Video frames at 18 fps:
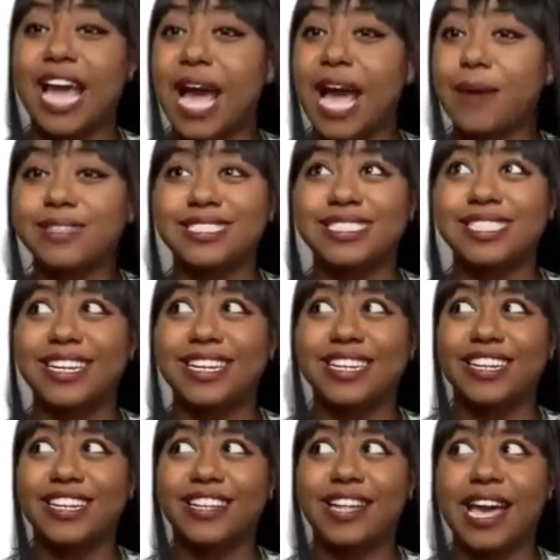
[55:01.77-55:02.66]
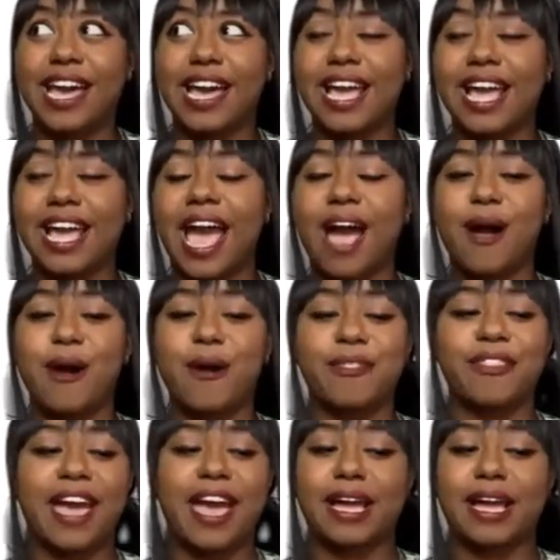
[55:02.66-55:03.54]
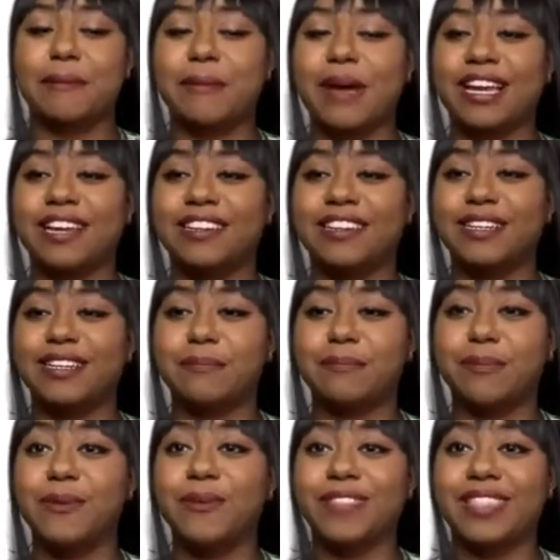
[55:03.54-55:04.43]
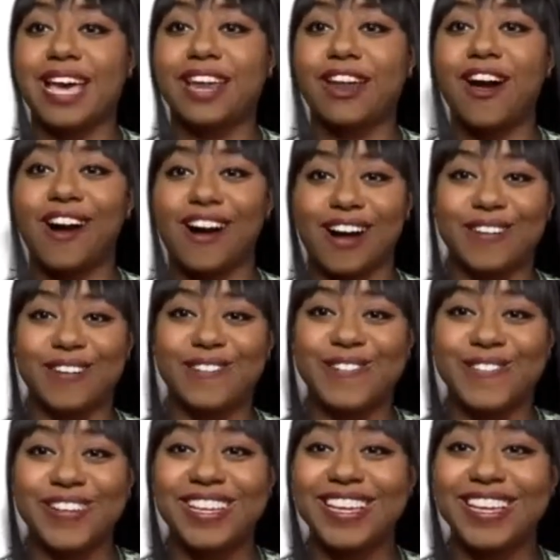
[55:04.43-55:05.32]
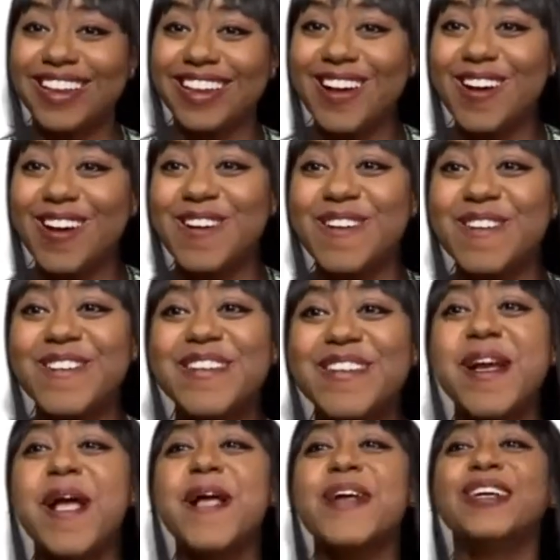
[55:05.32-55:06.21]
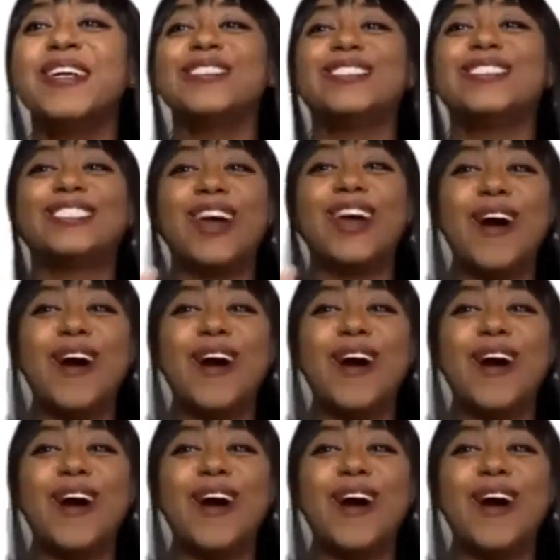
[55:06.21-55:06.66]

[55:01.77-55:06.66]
I was sitting here like, how the heck am I gonna pull that off? You know? So